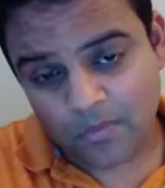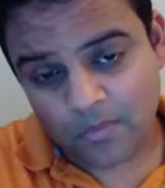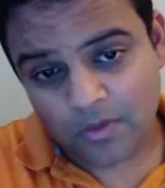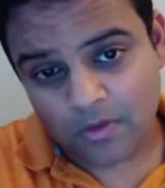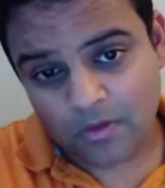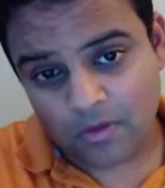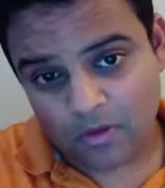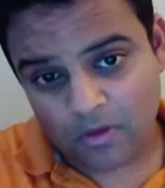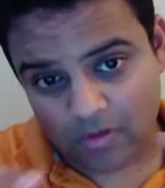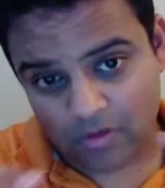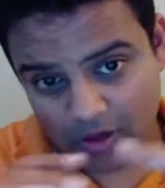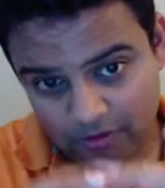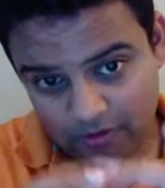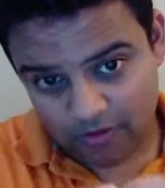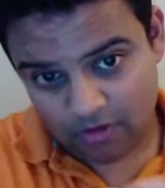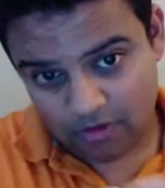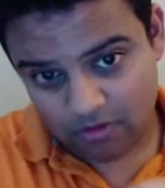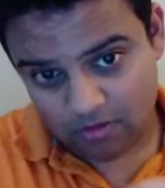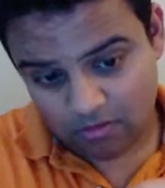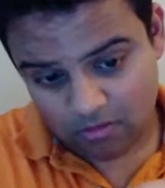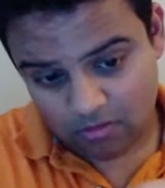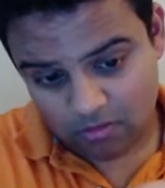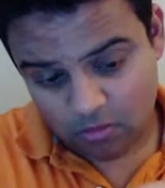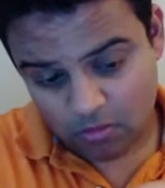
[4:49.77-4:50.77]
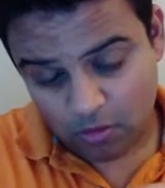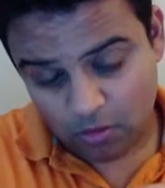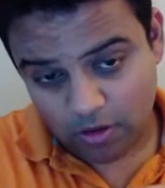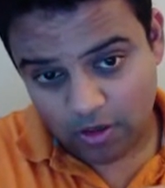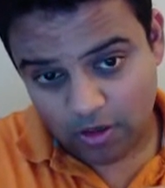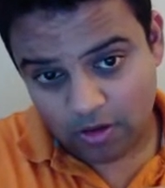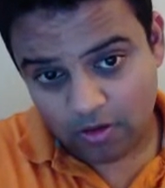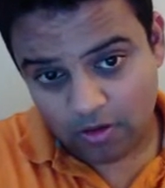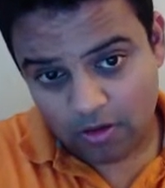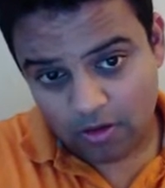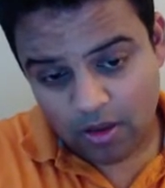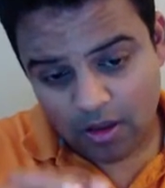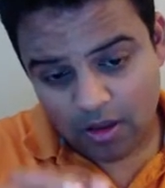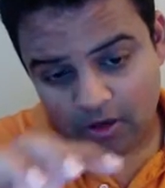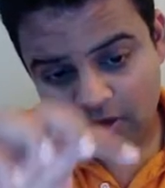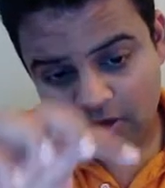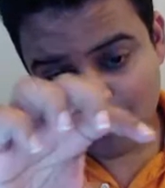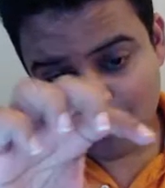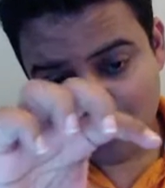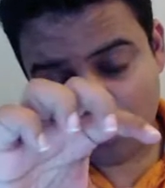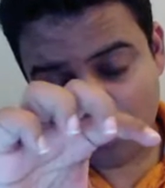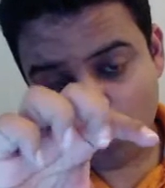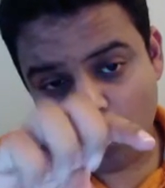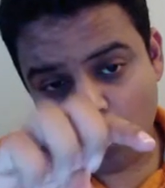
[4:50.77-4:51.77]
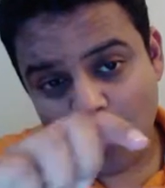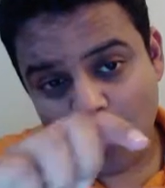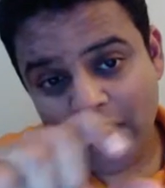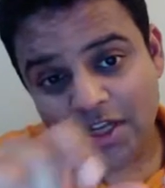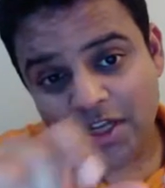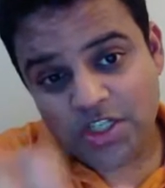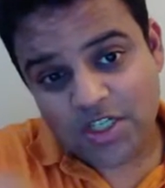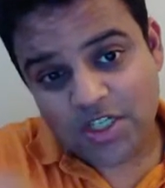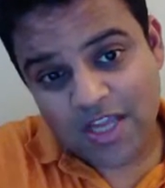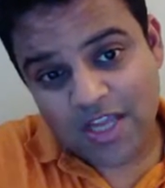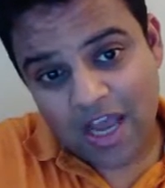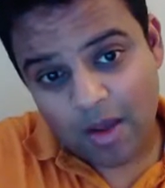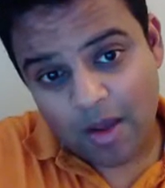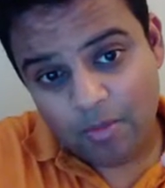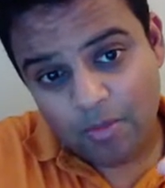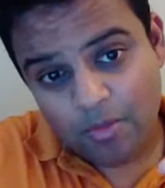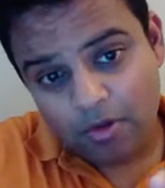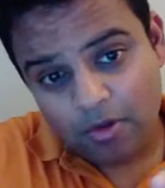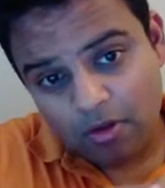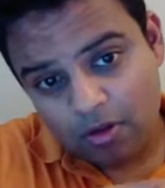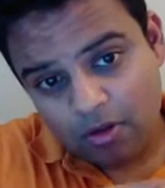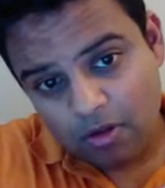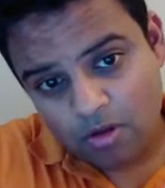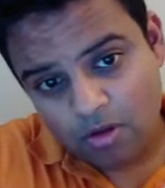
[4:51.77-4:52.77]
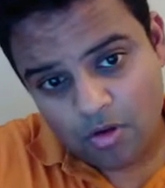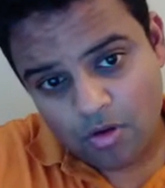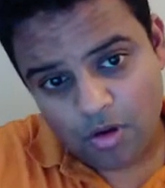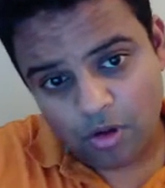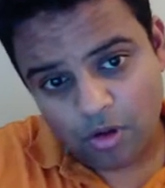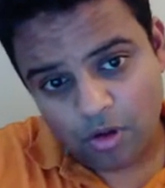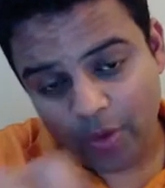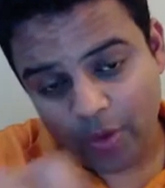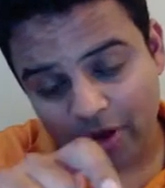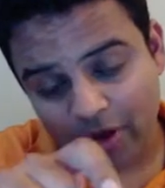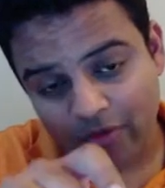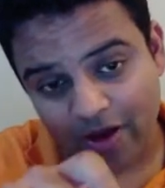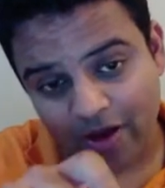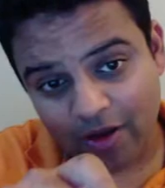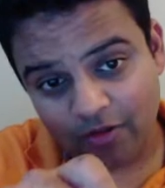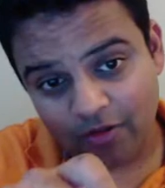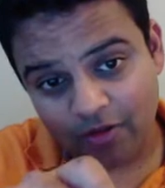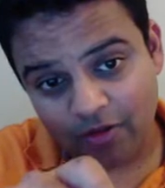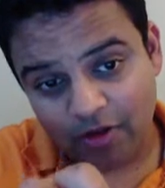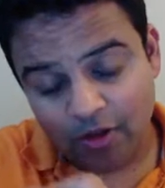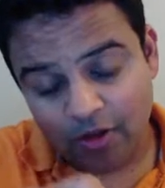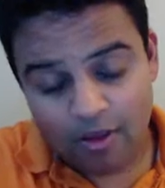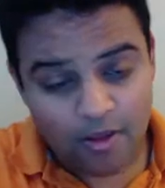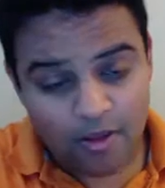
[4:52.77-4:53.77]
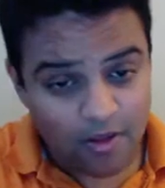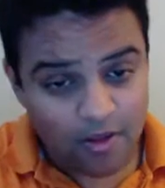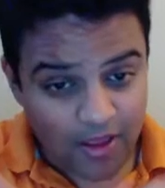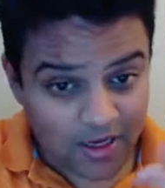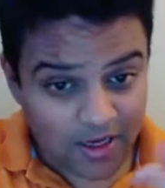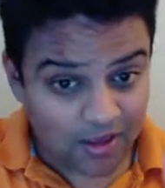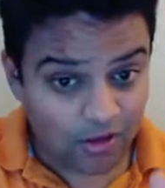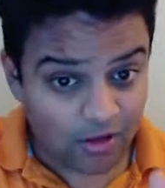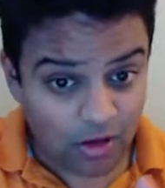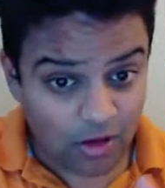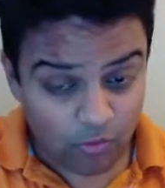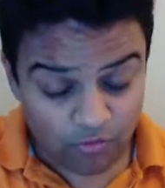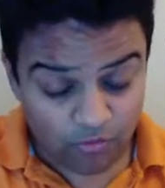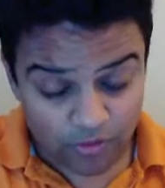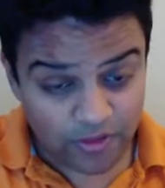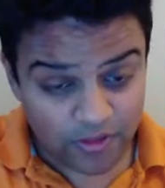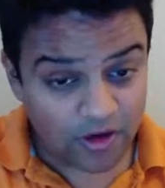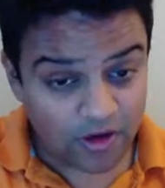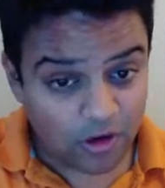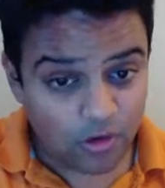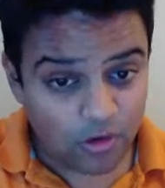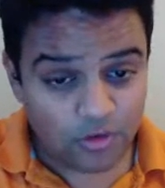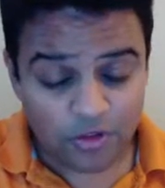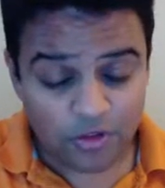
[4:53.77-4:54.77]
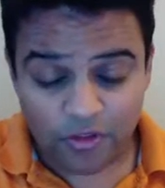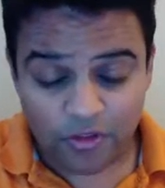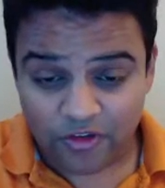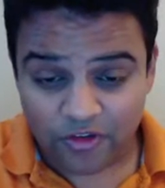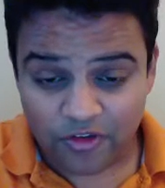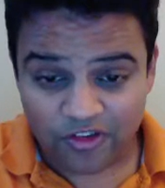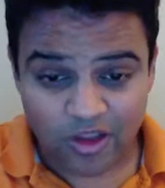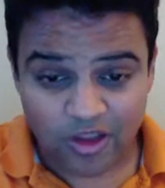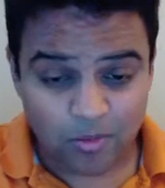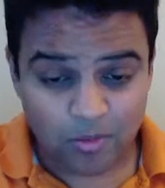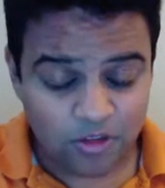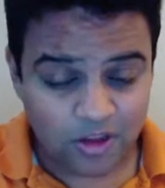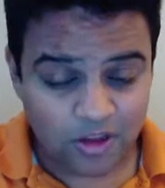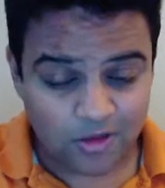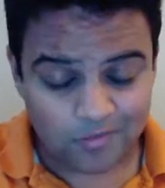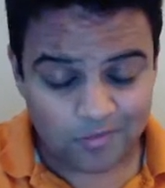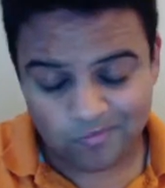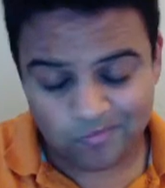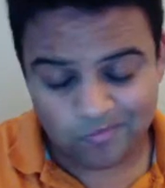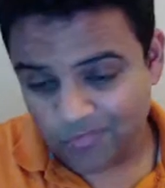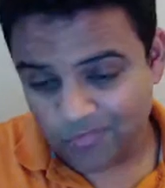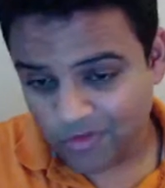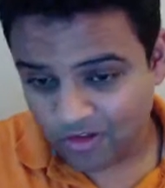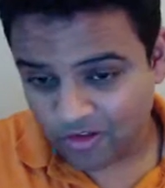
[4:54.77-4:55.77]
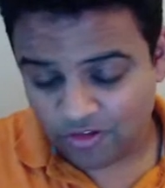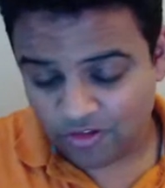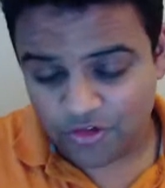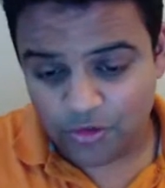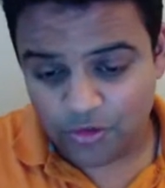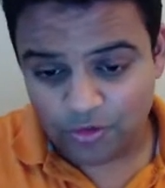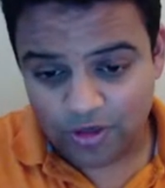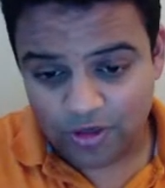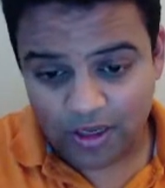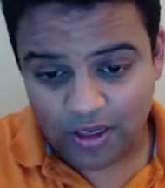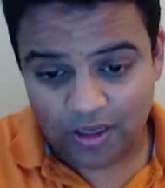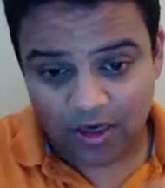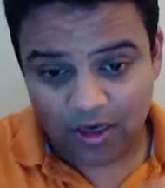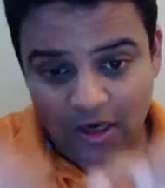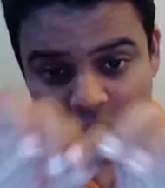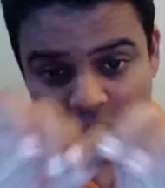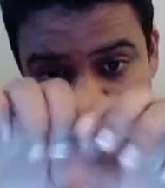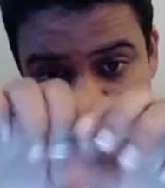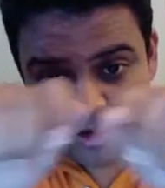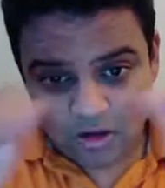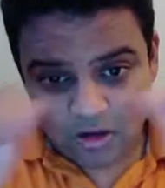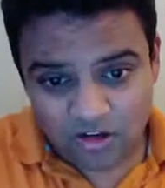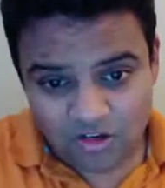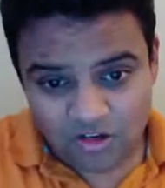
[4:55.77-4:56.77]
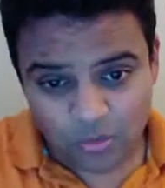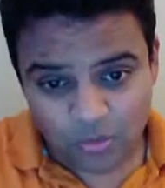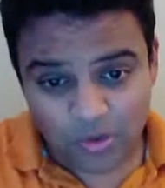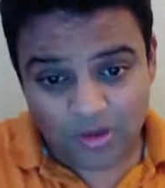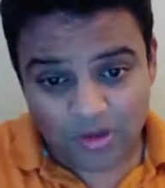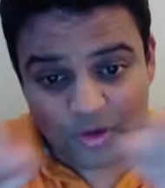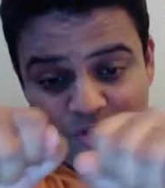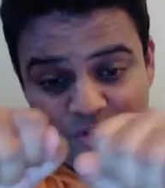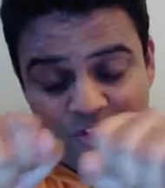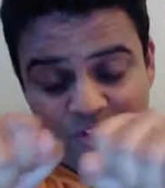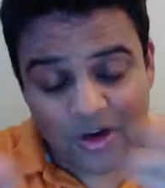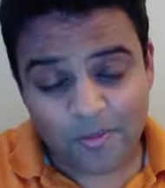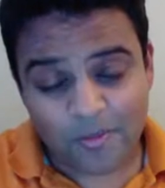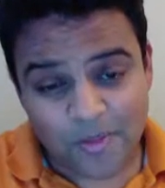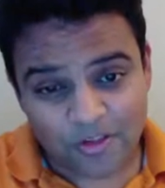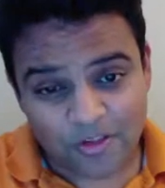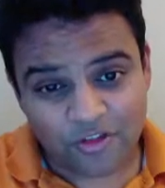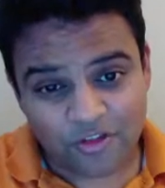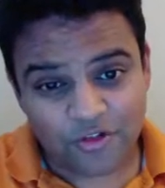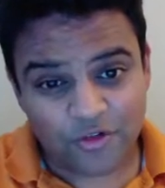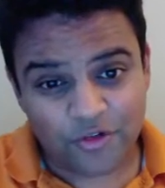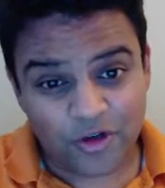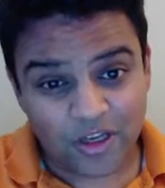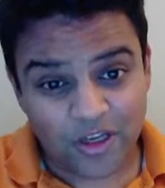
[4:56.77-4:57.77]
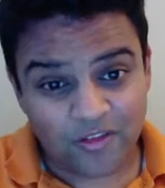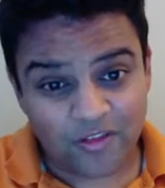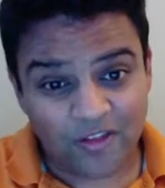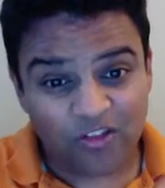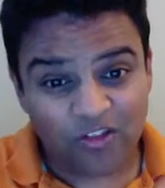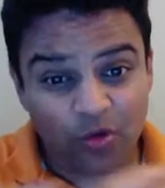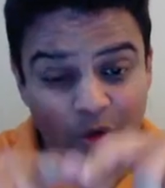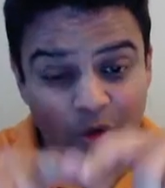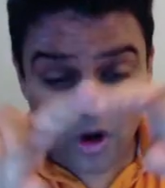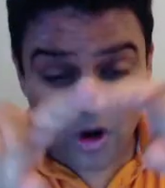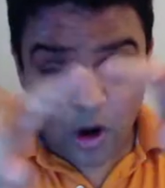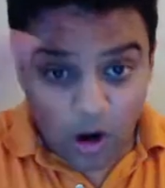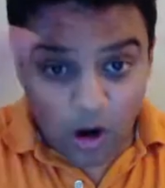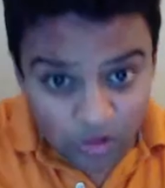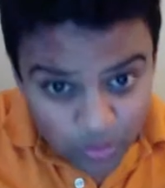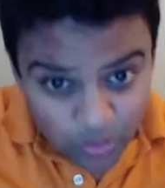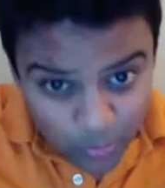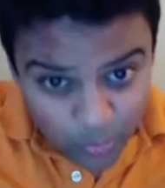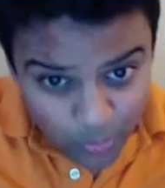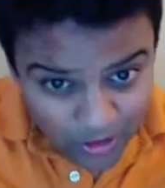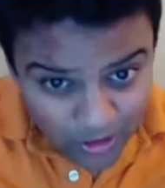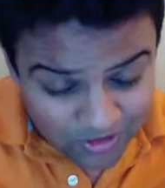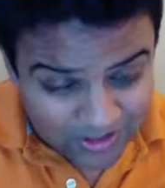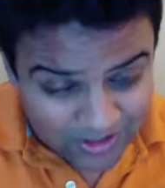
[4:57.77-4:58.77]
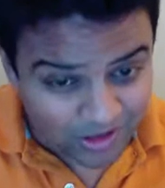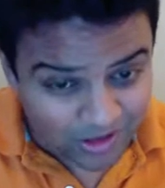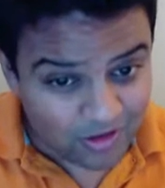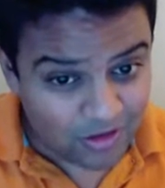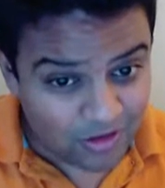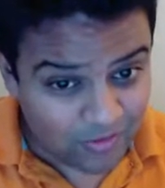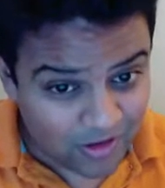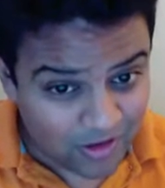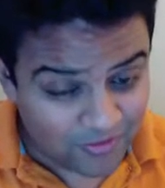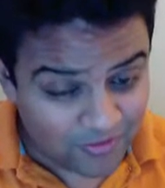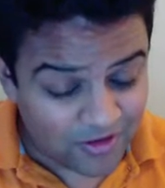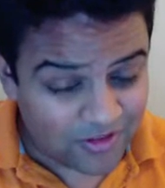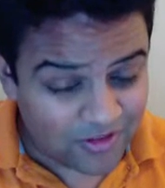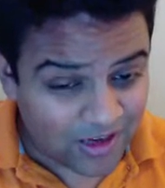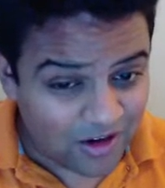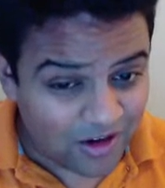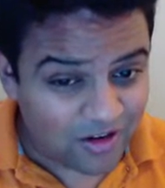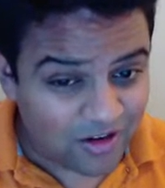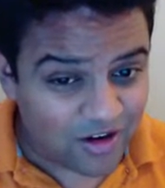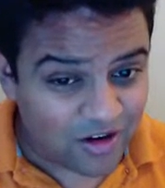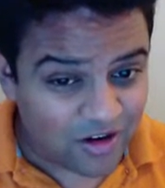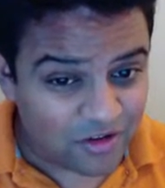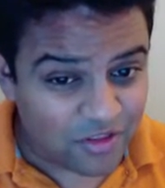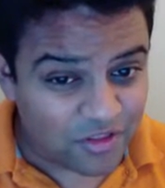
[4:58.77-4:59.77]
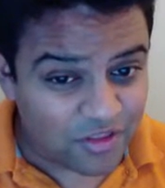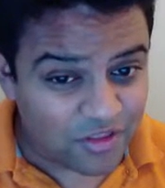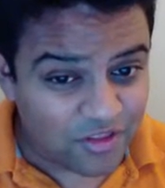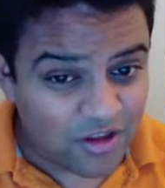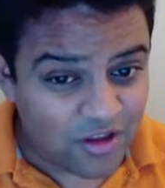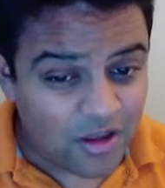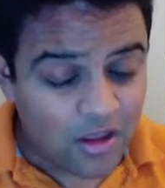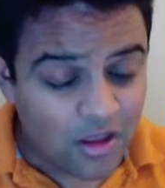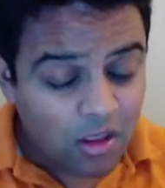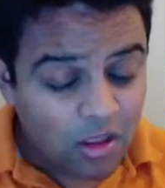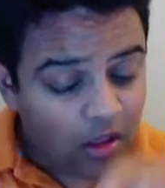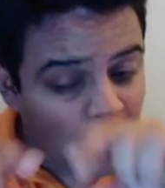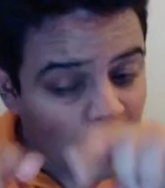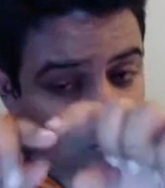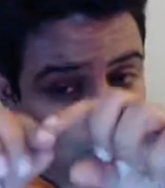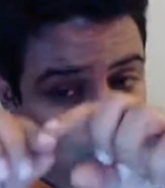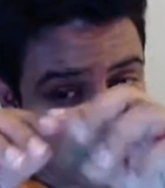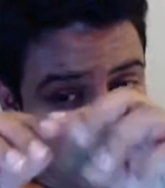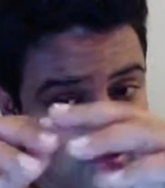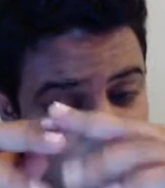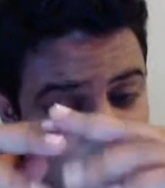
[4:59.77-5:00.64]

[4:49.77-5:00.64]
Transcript: around the quarter to make a 1-inch gap all the way around. And for the Earth, the same thing. It's too tight. So we loosen up that string that's going all the way around the entire Earth. We loosen